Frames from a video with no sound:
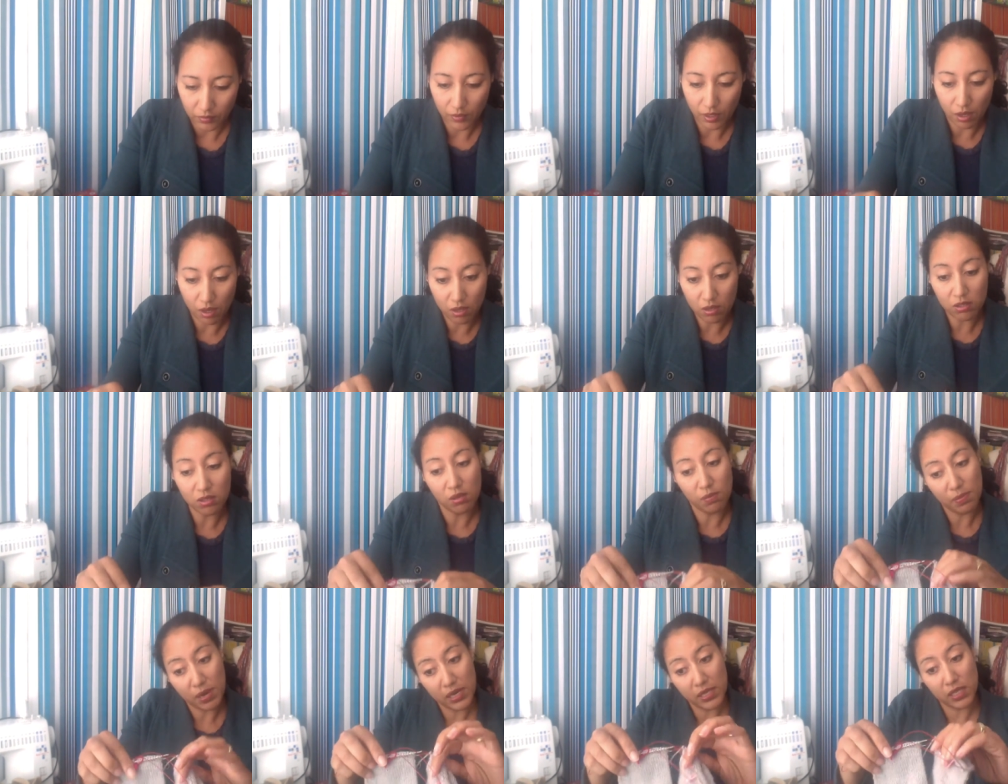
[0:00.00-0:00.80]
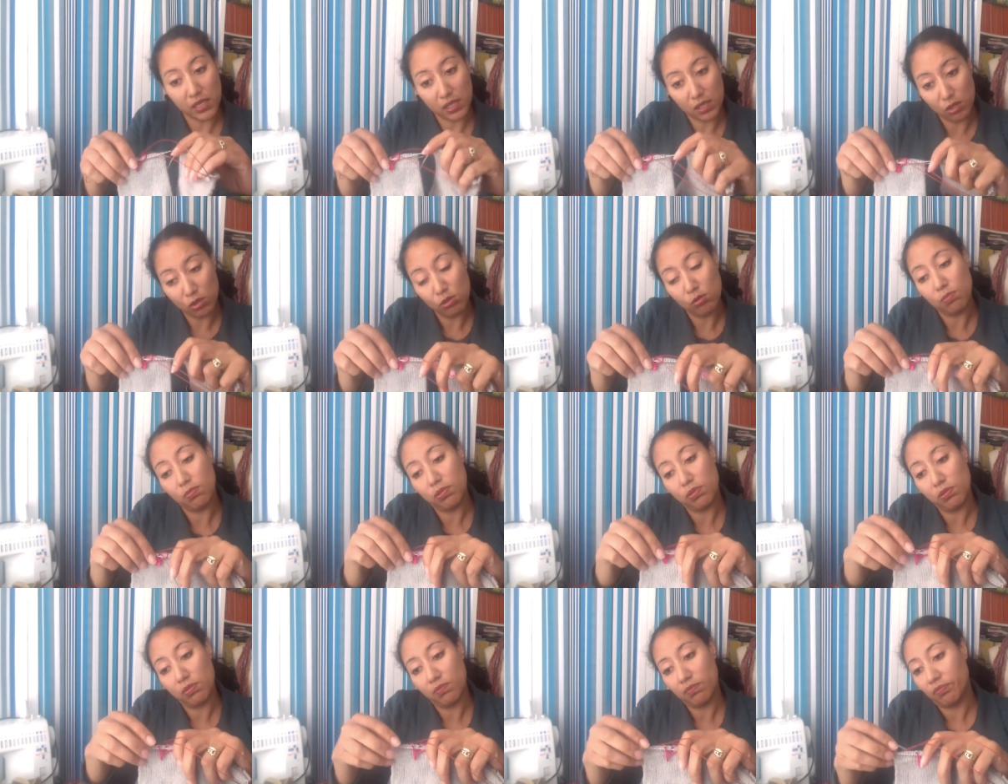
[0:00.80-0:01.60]
also magic loop,
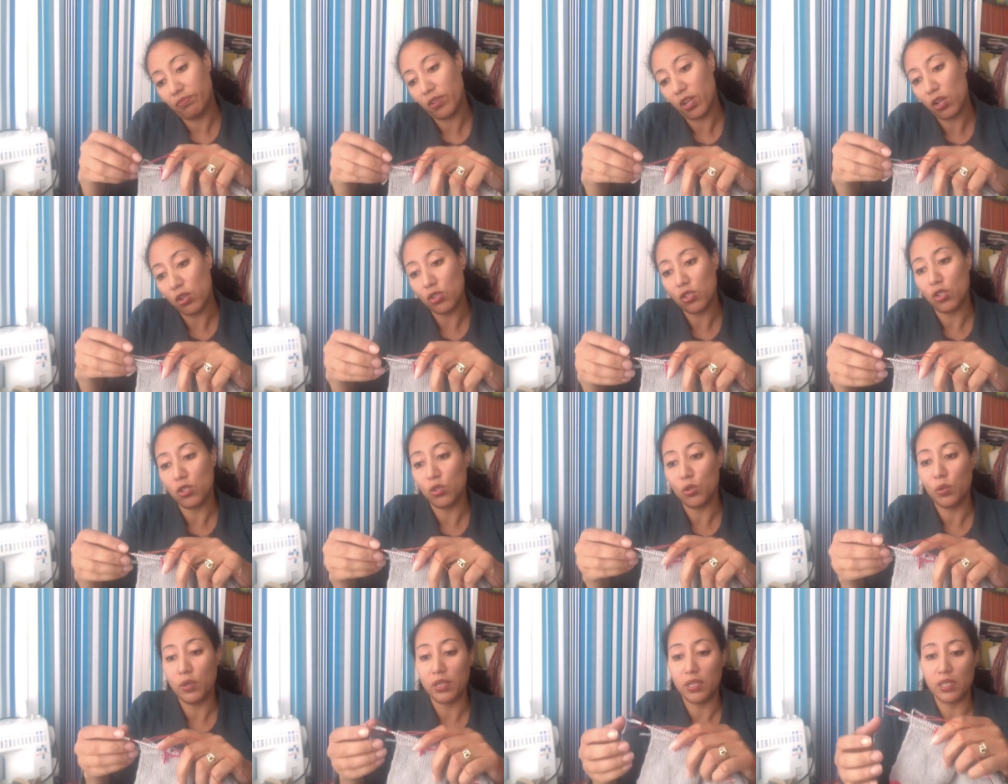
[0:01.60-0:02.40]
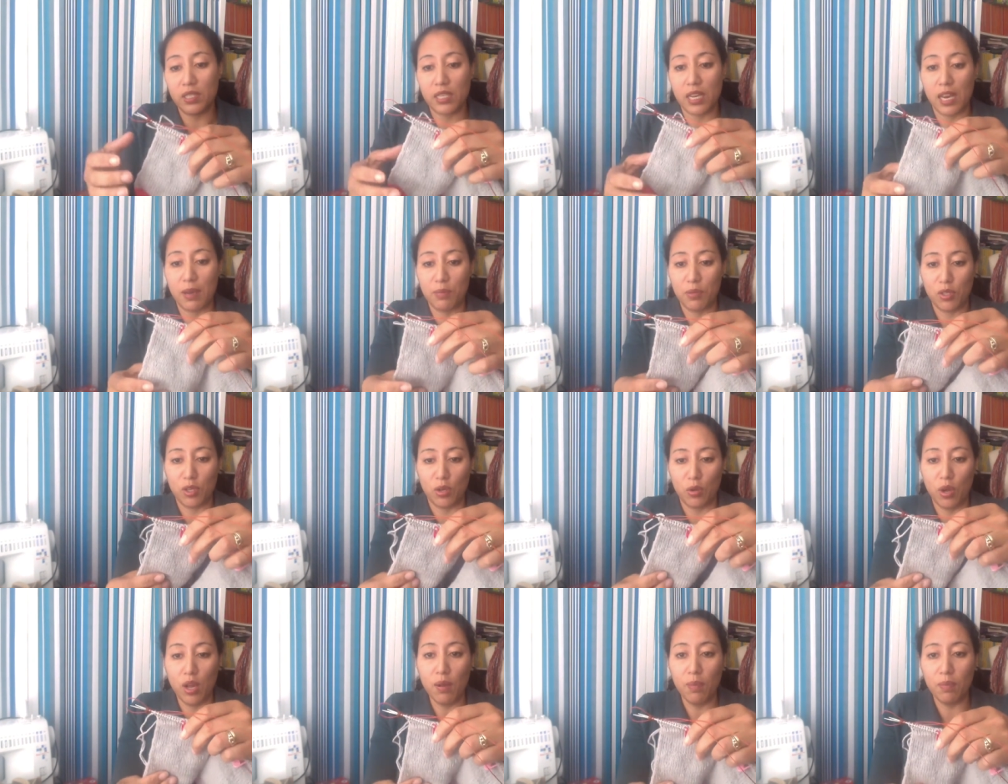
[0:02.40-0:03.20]
also 2 at a time,
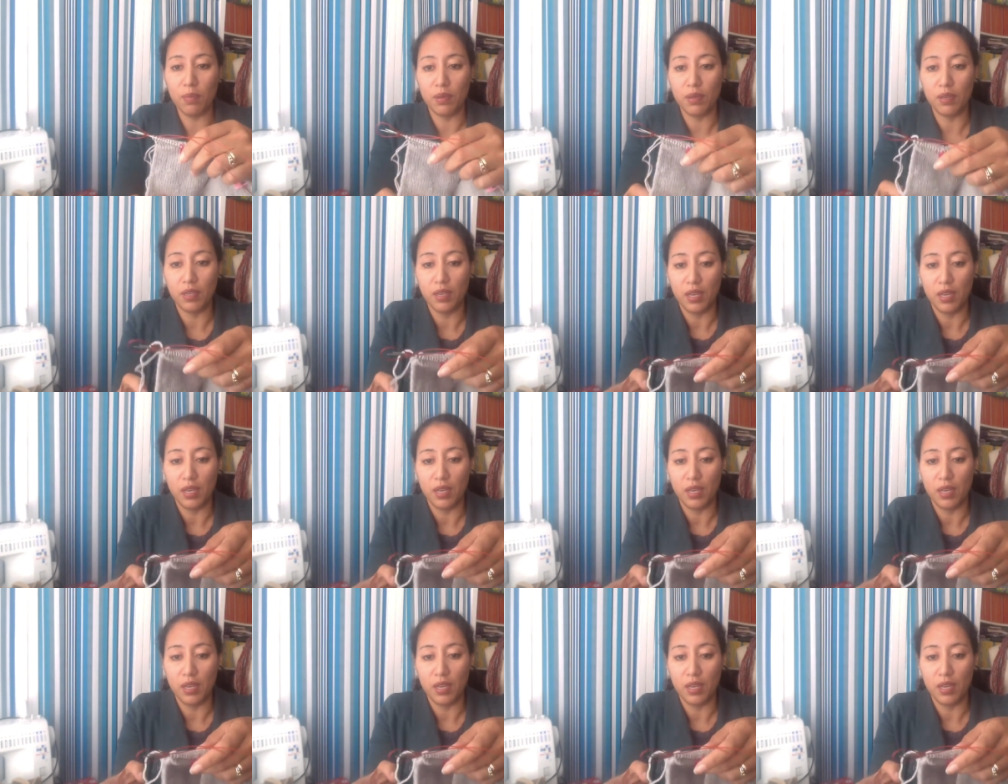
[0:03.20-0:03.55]
toe up,